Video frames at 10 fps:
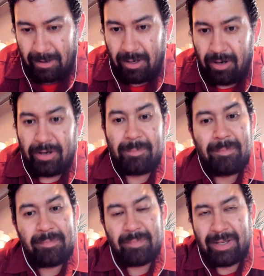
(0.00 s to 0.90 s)
All right.
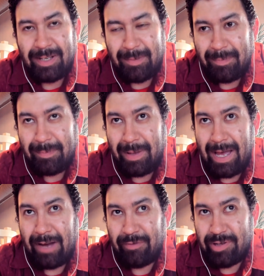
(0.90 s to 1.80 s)

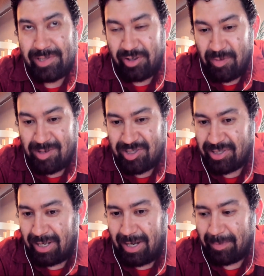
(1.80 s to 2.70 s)
After the second
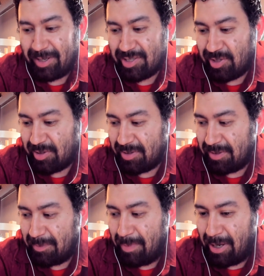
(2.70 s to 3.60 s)
intermission, I'm going to talk
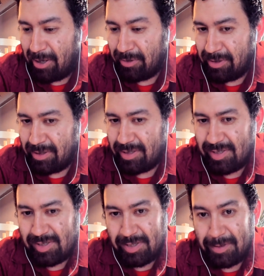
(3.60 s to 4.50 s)
about
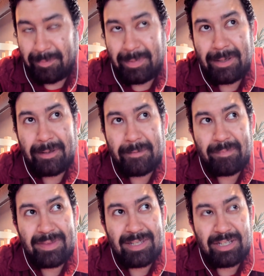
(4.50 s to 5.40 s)
some
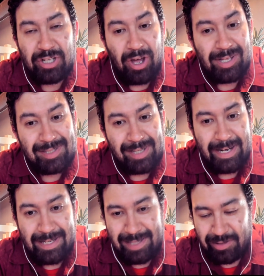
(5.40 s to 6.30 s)

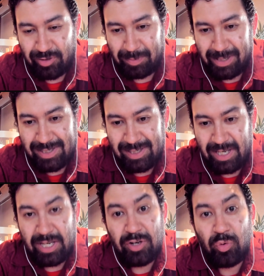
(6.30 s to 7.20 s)
non-signings that took place
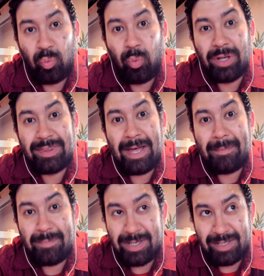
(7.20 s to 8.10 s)
and what
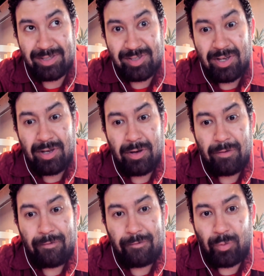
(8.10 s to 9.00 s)
that means
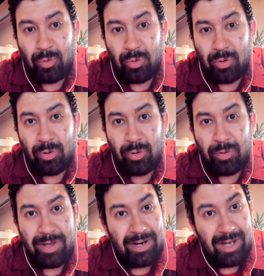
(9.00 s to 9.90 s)
for
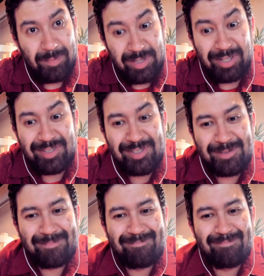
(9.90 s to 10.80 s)
the Anaheim
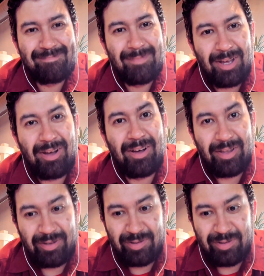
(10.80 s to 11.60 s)
Ducks on the other